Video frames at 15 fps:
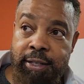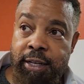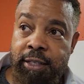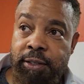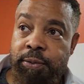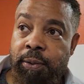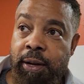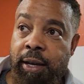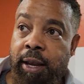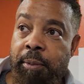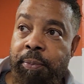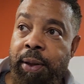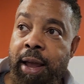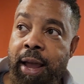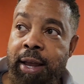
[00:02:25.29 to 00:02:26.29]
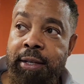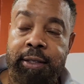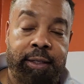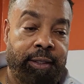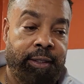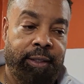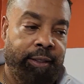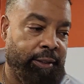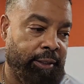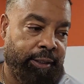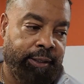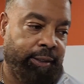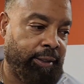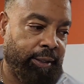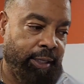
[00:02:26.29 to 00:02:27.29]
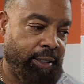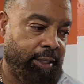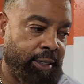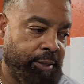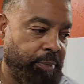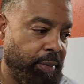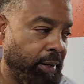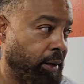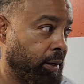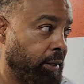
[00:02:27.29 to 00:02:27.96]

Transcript: I just want to get past it. It's just been